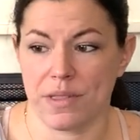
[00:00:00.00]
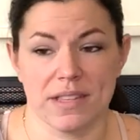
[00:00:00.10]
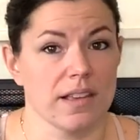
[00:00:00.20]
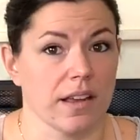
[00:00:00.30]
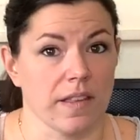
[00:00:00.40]
with a
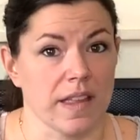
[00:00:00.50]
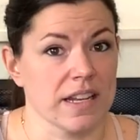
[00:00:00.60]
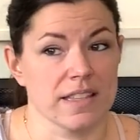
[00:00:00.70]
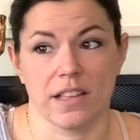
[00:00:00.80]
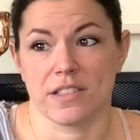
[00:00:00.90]
succulent.
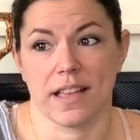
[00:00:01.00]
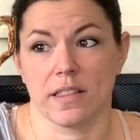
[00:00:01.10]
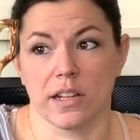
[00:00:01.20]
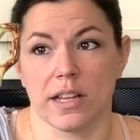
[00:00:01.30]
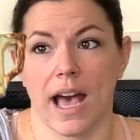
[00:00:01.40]
It looks like a
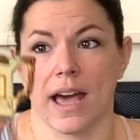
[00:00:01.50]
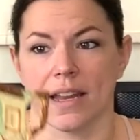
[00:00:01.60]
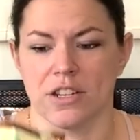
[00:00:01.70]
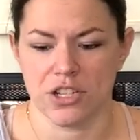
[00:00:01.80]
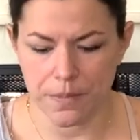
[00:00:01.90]
little
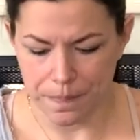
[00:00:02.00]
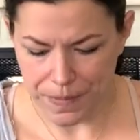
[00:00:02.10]
cottage.